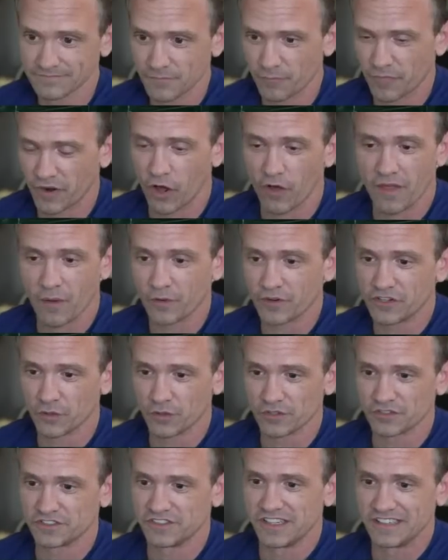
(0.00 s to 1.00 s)
But all that would
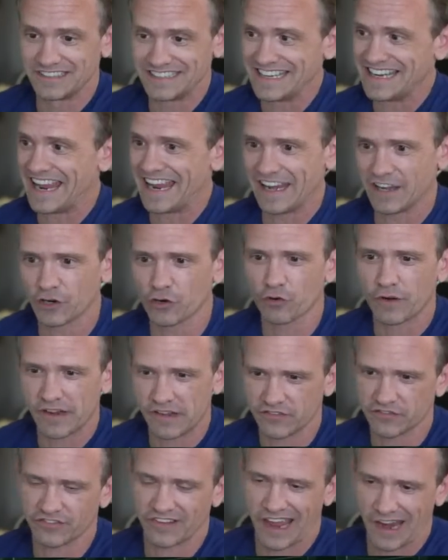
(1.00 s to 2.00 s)
do is
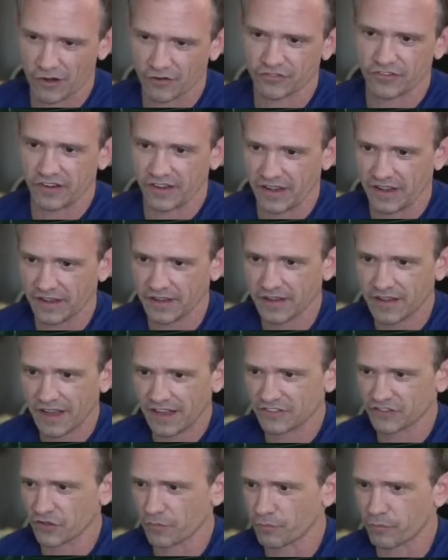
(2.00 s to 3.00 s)
increase scarcity,
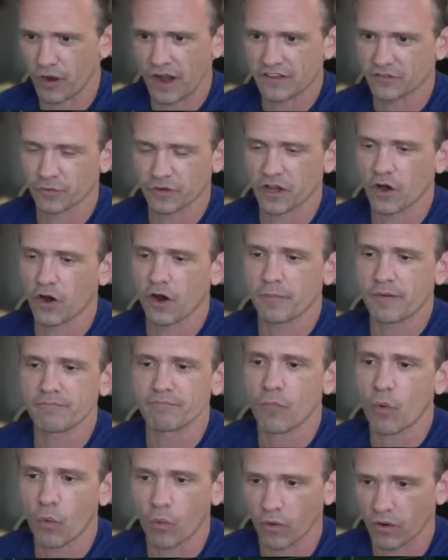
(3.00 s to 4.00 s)
and so the price would go up even
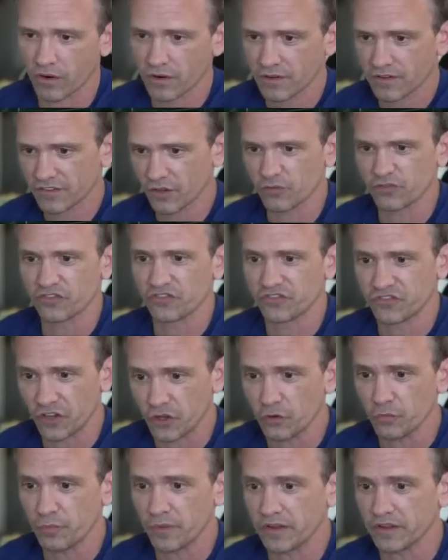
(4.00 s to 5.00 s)
more. So
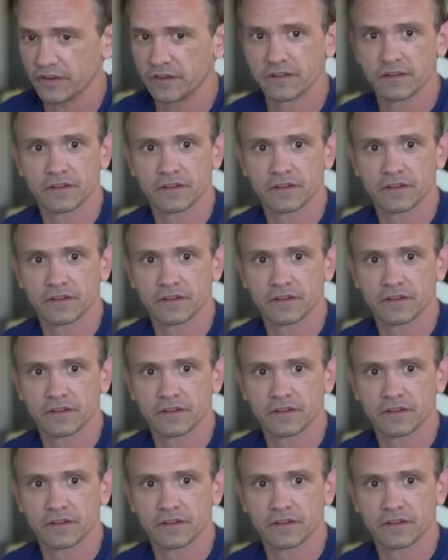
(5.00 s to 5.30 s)
stupid.